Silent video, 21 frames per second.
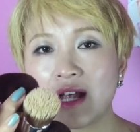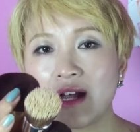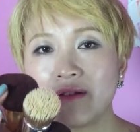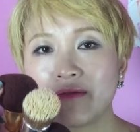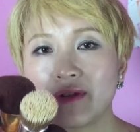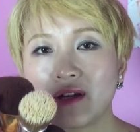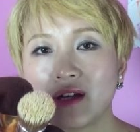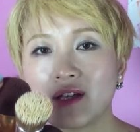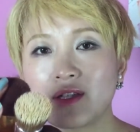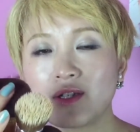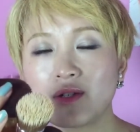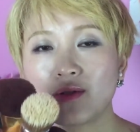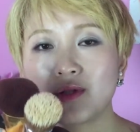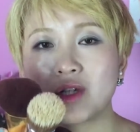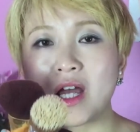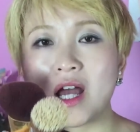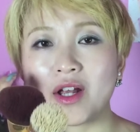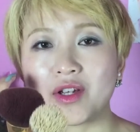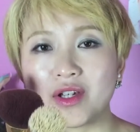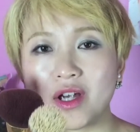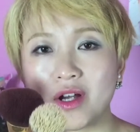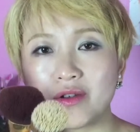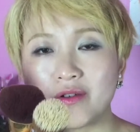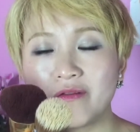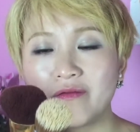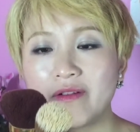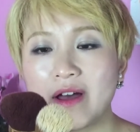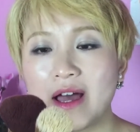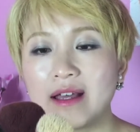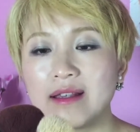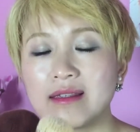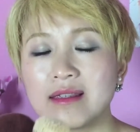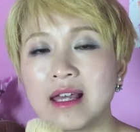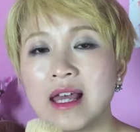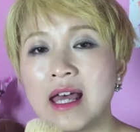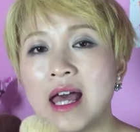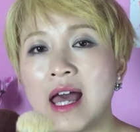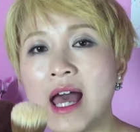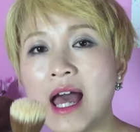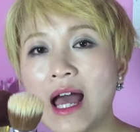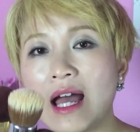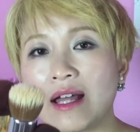area to touch on your face.
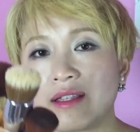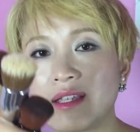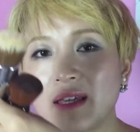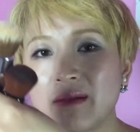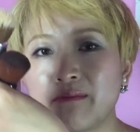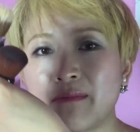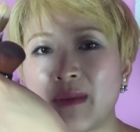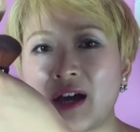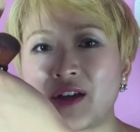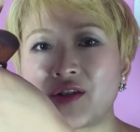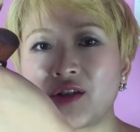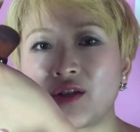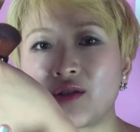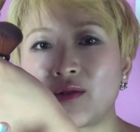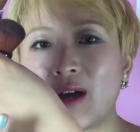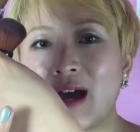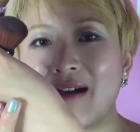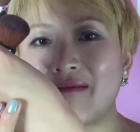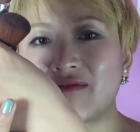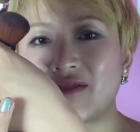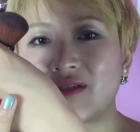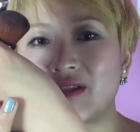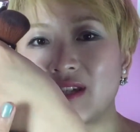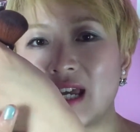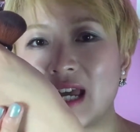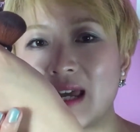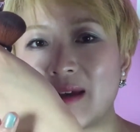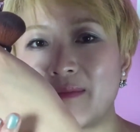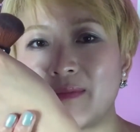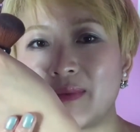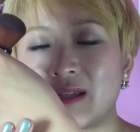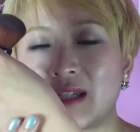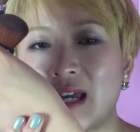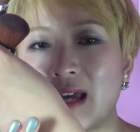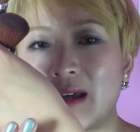And imagine you have to tape,